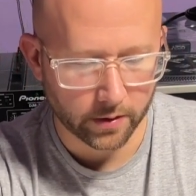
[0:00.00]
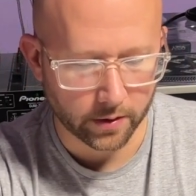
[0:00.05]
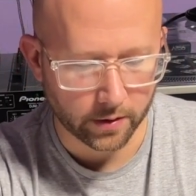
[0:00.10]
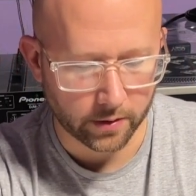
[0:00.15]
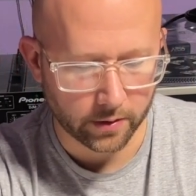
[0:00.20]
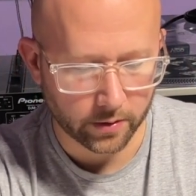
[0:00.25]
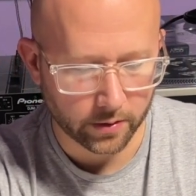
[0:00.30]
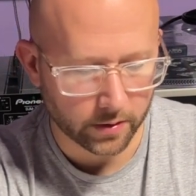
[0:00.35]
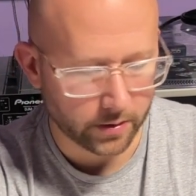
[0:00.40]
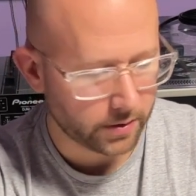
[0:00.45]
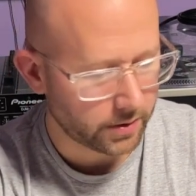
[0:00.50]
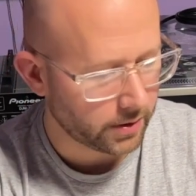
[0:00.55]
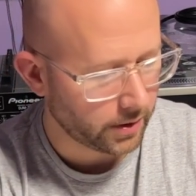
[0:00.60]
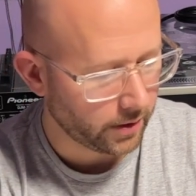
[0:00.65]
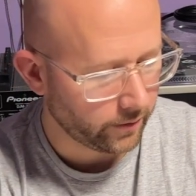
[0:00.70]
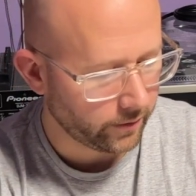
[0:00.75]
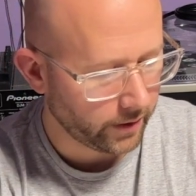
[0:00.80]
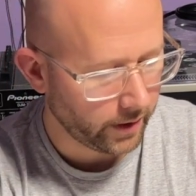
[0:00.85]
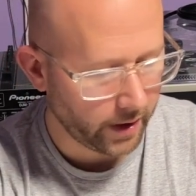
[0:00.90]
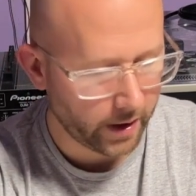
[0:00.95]

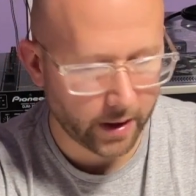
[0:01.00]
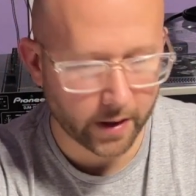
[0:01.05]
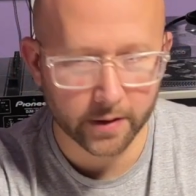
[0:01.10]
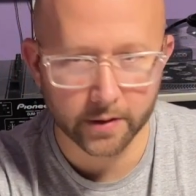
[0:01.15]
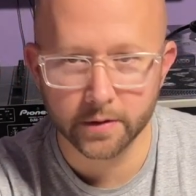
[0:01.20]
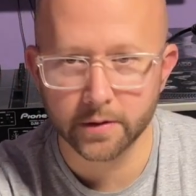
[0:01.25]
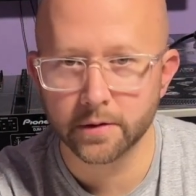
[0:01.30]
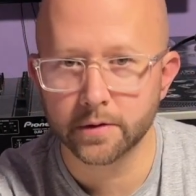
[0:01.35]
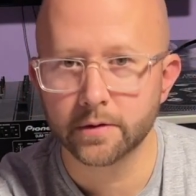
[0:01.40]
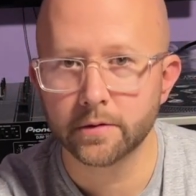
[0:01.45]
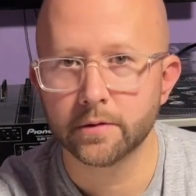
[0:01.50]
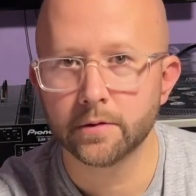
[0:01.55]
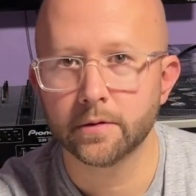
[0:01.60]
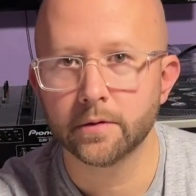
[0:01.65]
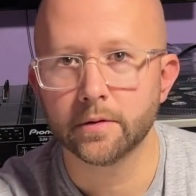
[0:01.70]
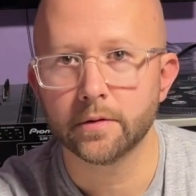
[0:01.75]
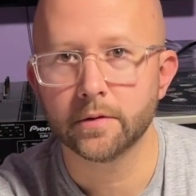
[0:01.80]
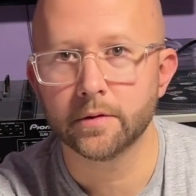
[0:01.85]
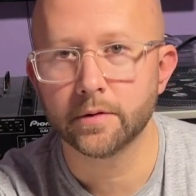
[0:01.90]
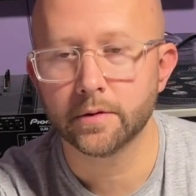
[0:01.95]
do-it-yourself guys.
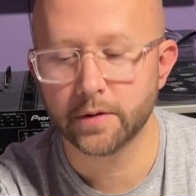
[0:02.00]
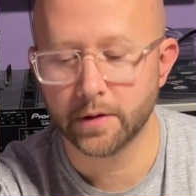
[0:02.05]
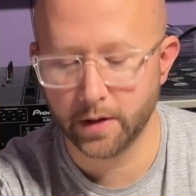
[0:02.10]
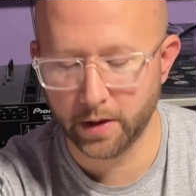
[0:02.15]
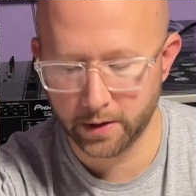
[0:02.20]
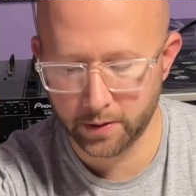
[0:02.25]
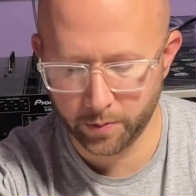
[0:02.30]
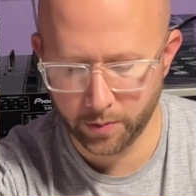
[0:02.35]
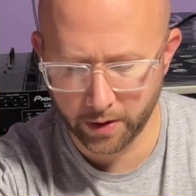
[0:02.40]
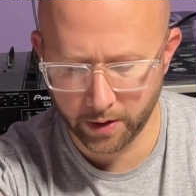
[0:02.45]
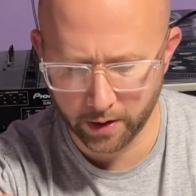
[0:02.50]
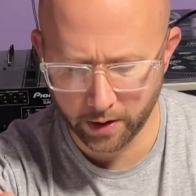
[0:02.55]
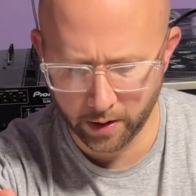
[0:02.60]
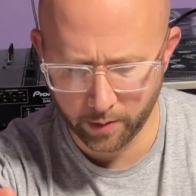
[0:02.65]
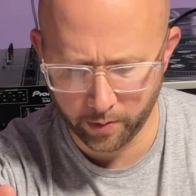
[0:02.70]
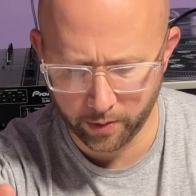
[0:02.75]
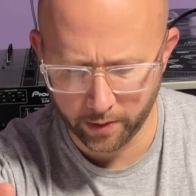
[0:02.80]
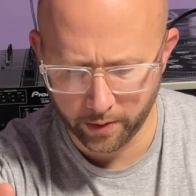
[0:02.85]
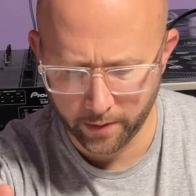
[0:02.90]
It's a nice pickup.